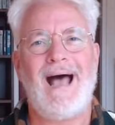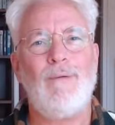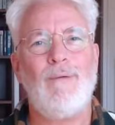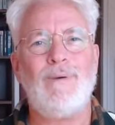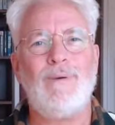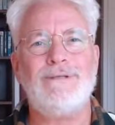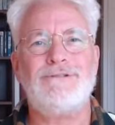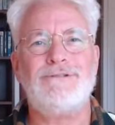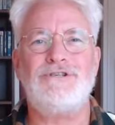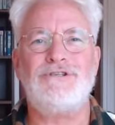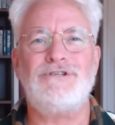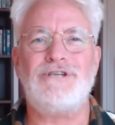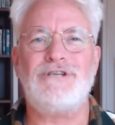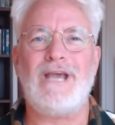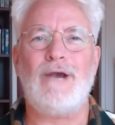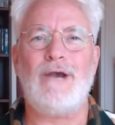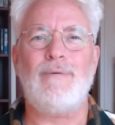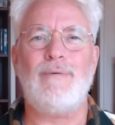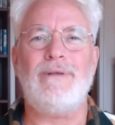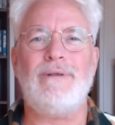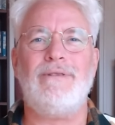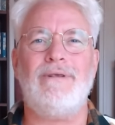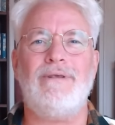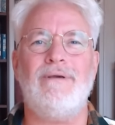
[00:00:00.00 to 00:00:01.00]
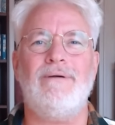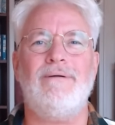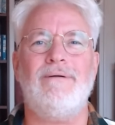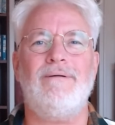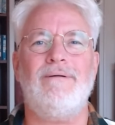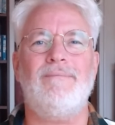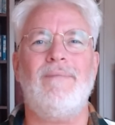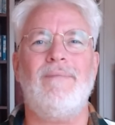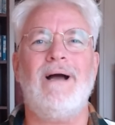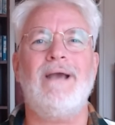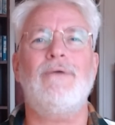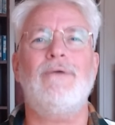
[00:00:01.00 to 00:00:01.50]
I want to share with you
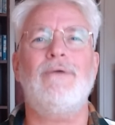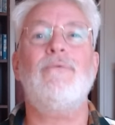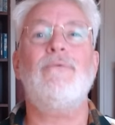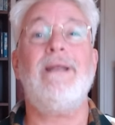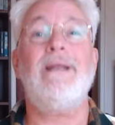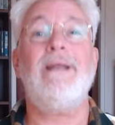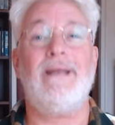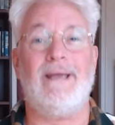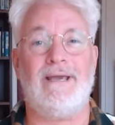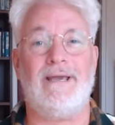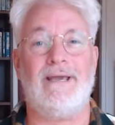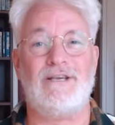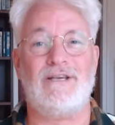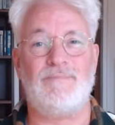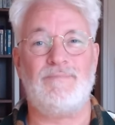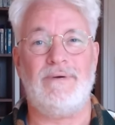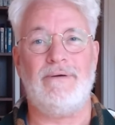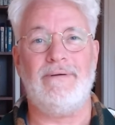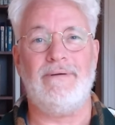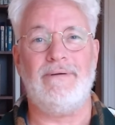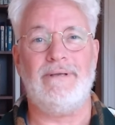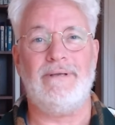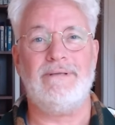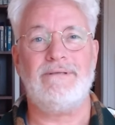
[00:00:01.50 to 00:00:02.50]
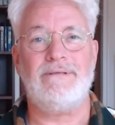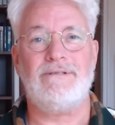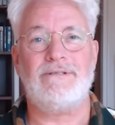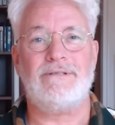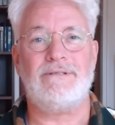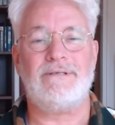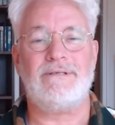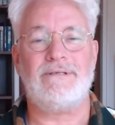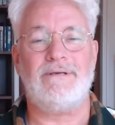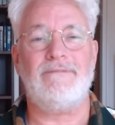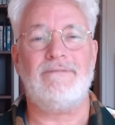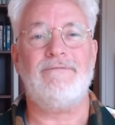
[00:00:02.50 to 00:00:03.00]
my reading
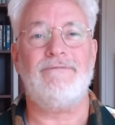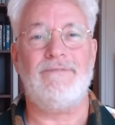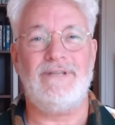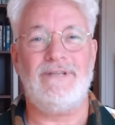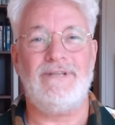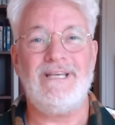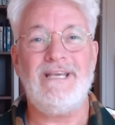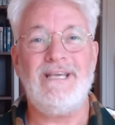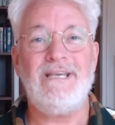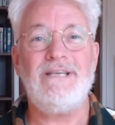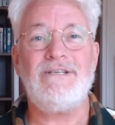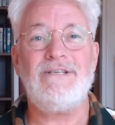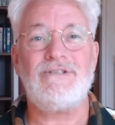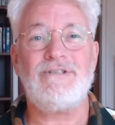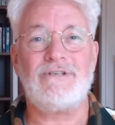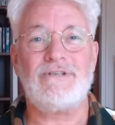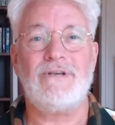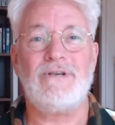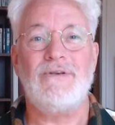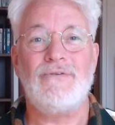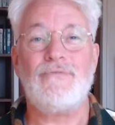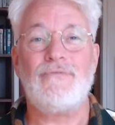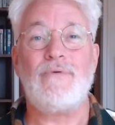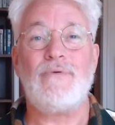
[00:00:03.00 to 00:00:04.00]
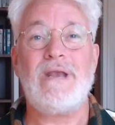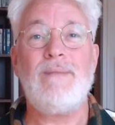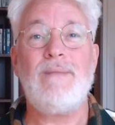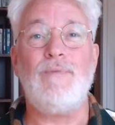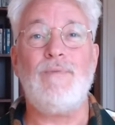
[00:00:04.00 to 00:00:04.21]
experience of these three